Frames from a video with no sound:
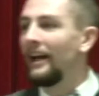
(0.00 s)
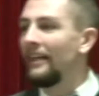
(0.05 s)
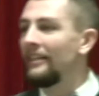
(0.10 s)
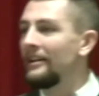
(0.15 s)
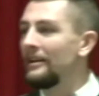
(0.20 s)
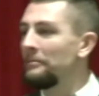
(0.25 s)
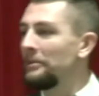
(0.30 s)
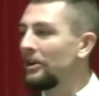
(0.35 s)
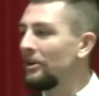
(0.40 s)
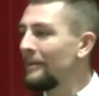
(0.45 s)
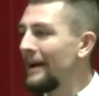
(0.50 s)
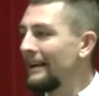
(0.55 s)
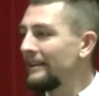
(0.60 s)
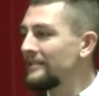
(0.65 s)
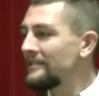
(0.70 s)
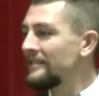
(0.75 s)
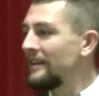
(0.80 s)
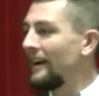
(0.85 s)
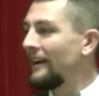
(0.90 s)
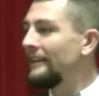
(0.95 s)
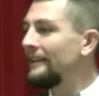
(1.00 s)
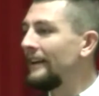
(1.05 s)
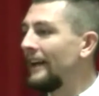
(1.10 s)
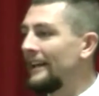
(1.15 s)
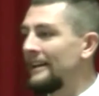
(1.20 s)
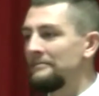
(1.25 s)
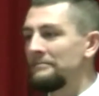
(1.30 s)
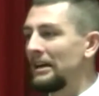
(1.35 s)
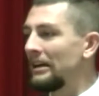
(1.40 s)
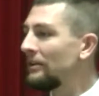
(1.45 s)
And then I'm going to go back inside
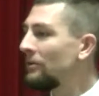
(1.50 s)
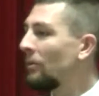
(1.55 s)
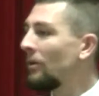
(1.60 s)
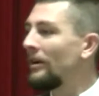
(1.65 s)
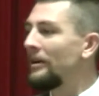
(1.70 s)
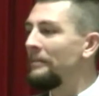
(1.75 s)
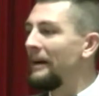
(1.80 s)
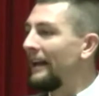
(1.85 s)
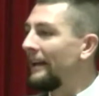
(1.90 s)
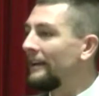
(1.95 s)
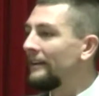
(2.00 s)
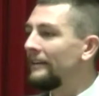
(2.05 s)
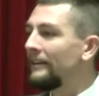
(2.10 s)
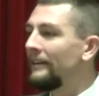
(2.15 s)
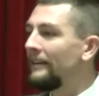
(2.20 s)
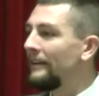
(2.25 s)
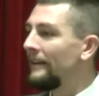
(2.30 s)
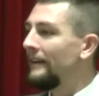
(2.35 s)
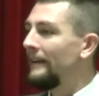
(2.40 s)
and I'm not going to worry about it.